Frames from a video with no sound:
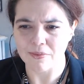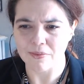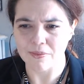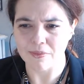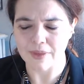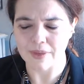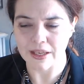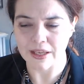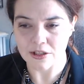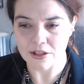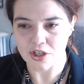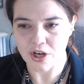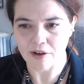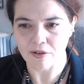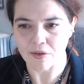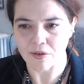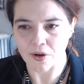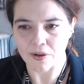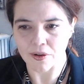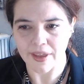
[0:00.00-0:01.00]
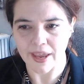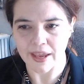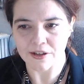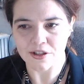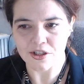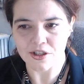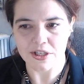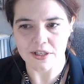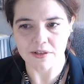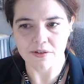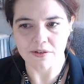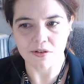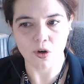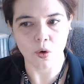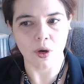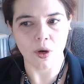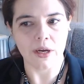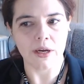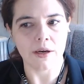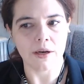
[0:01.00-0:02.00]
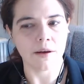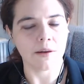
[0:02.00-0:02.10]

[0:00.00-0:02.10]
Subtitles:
In general, energy is created in the